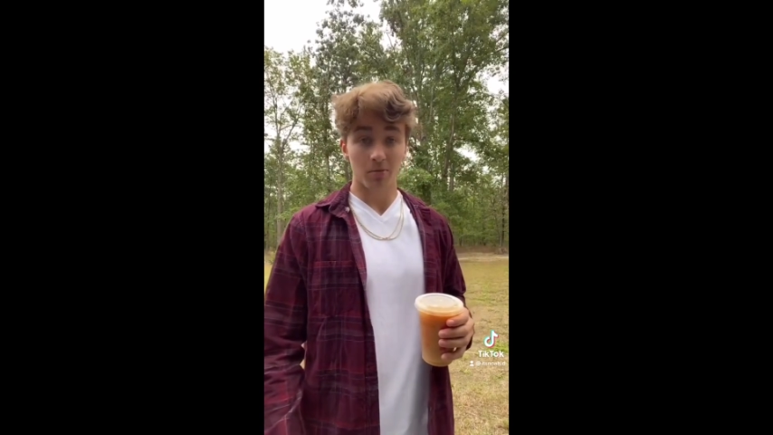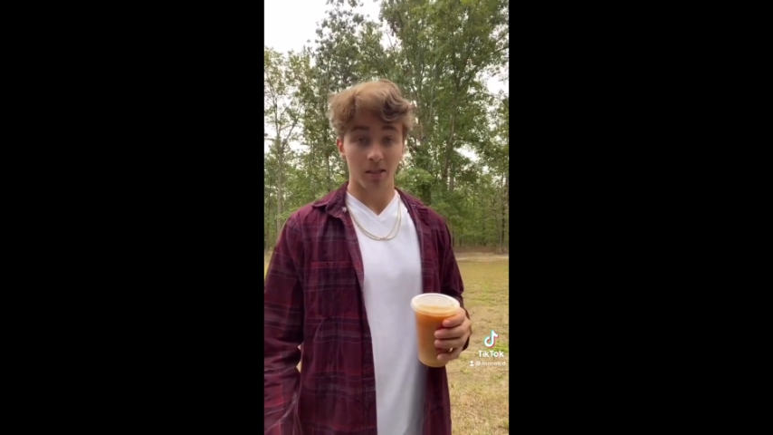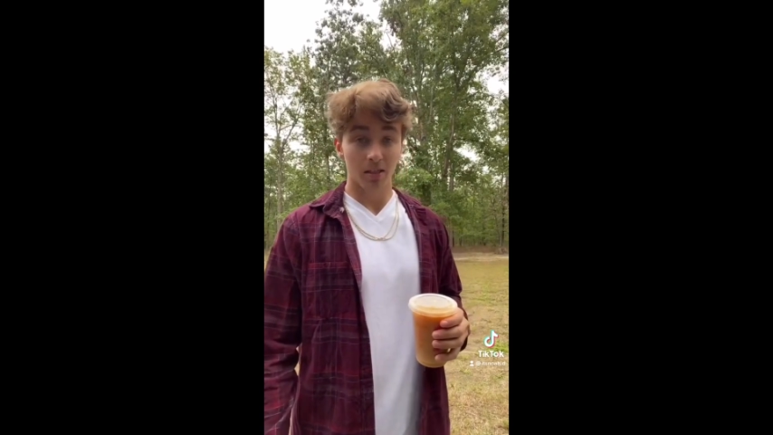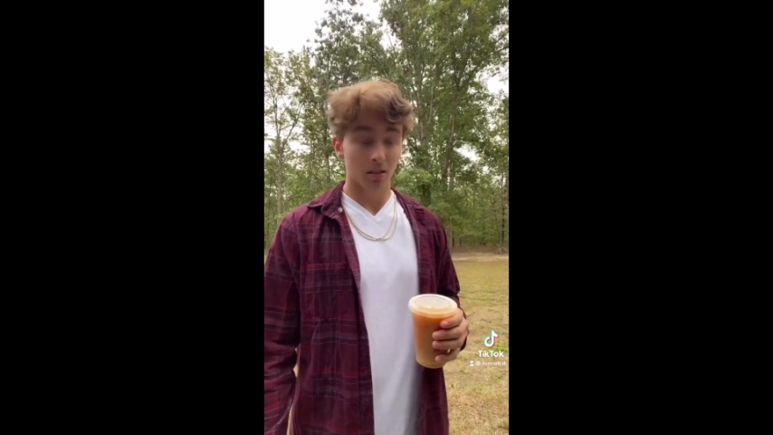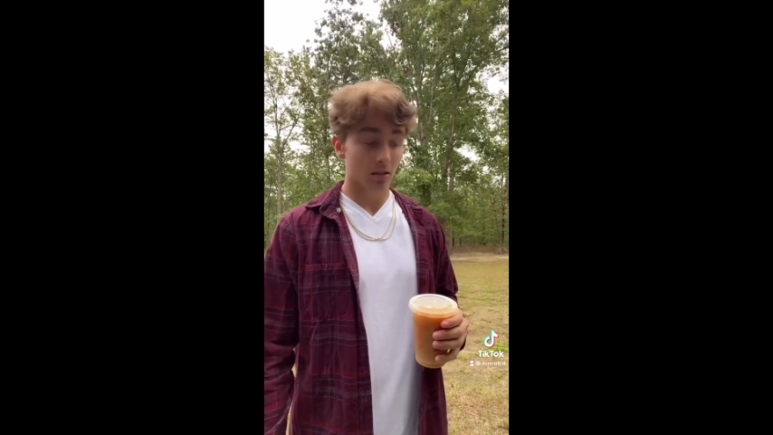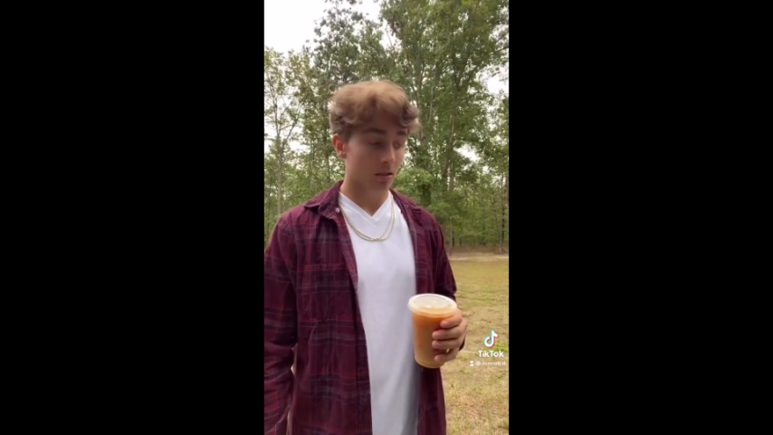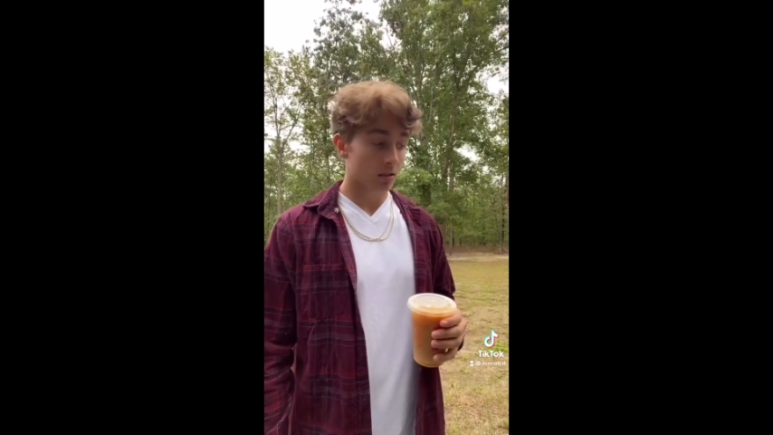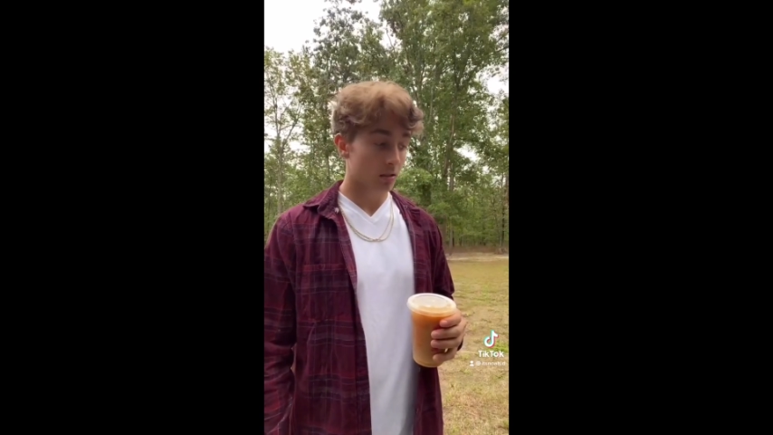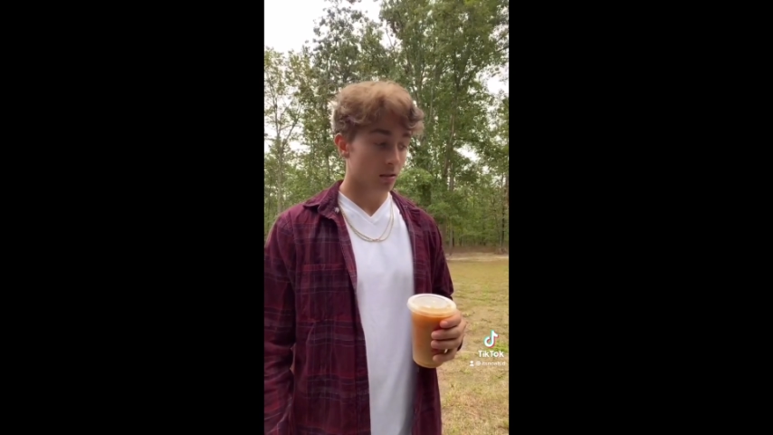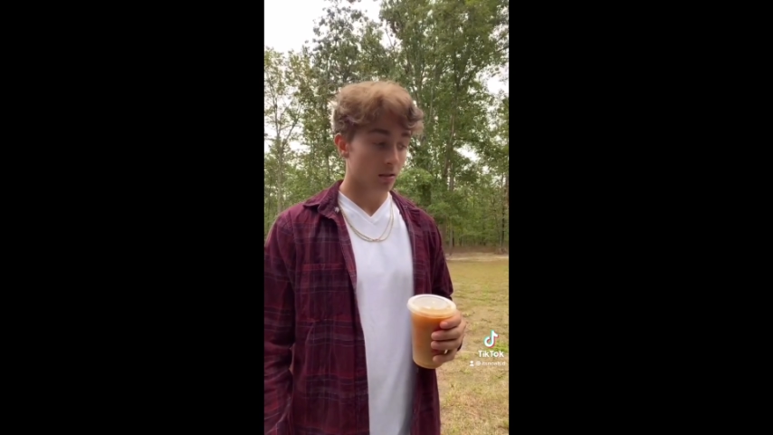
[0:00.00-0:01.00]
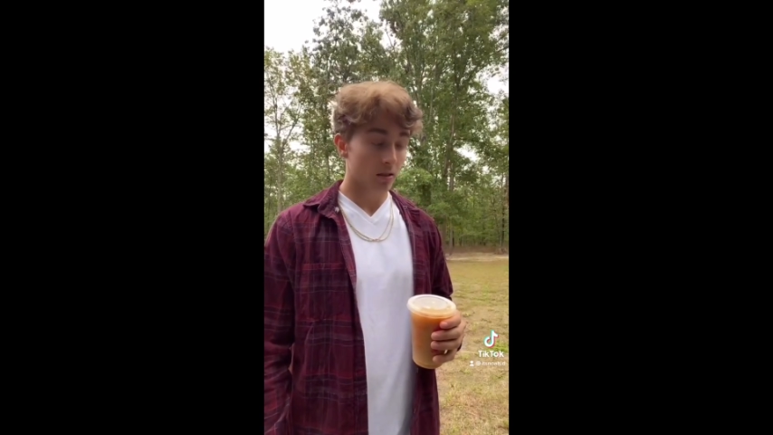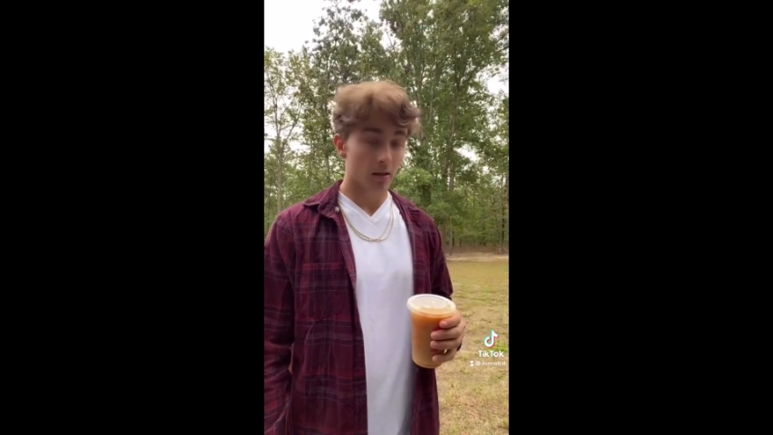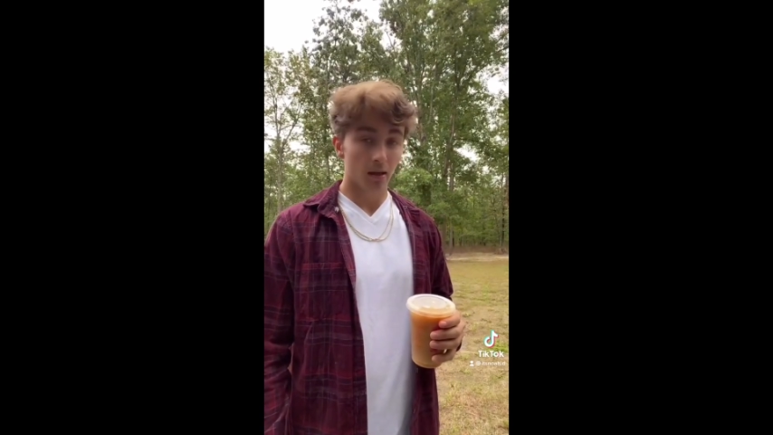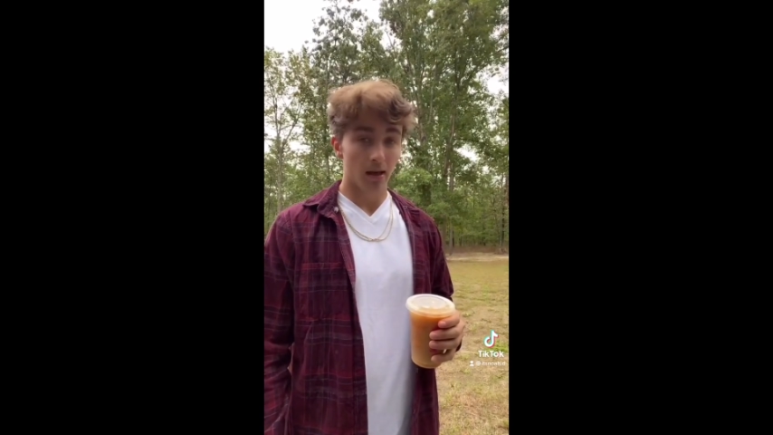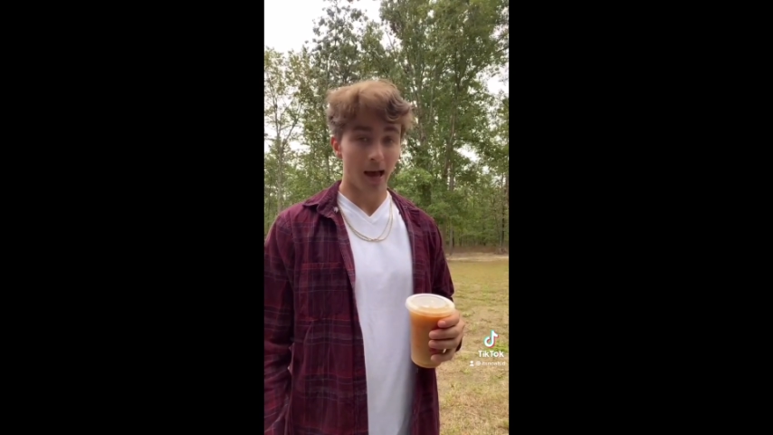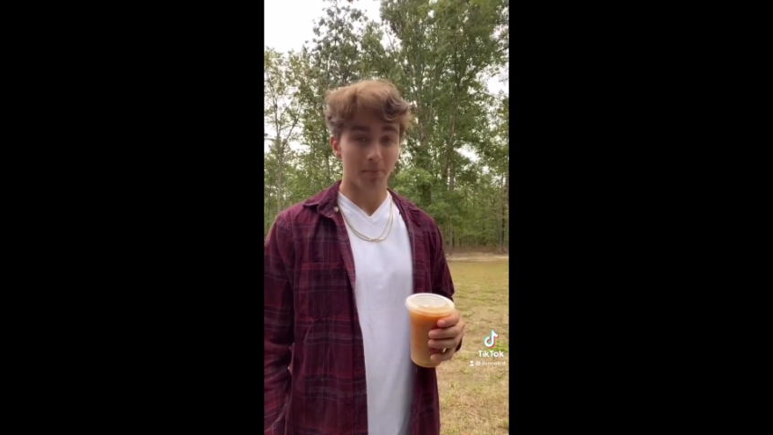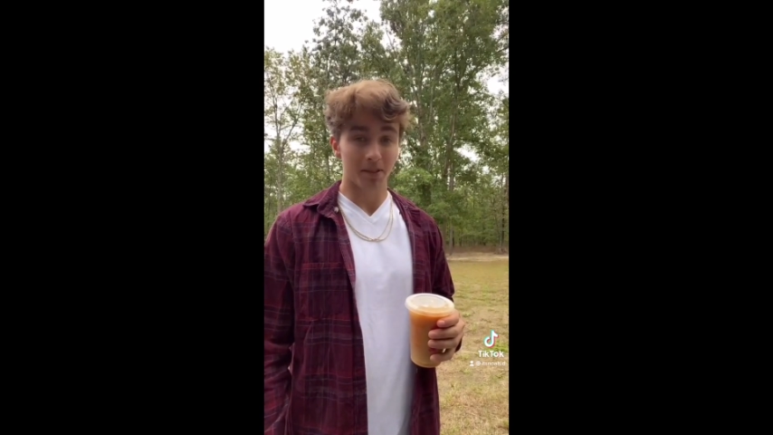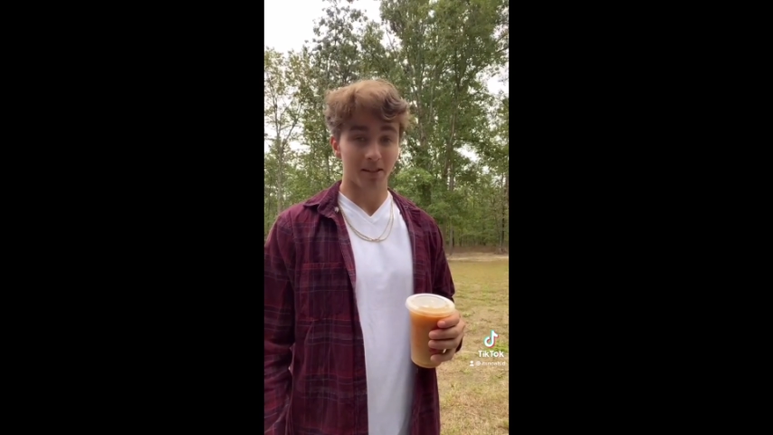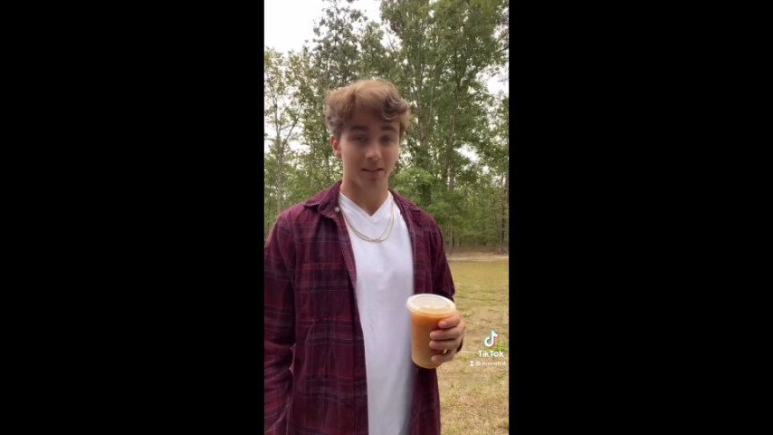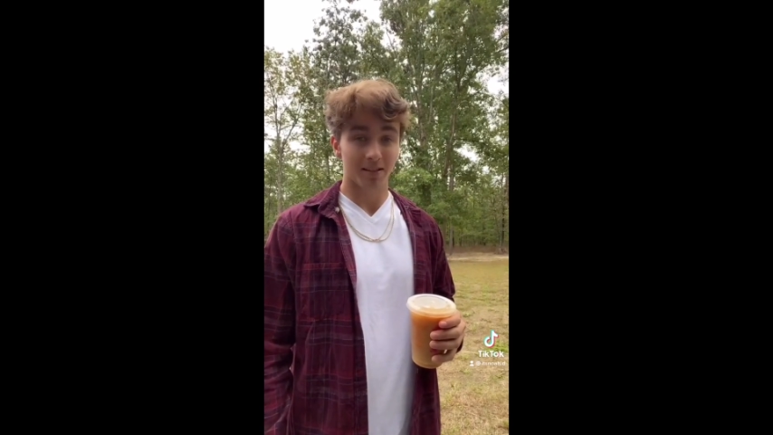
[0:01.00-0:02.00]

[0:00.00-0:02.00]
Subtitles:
me happy.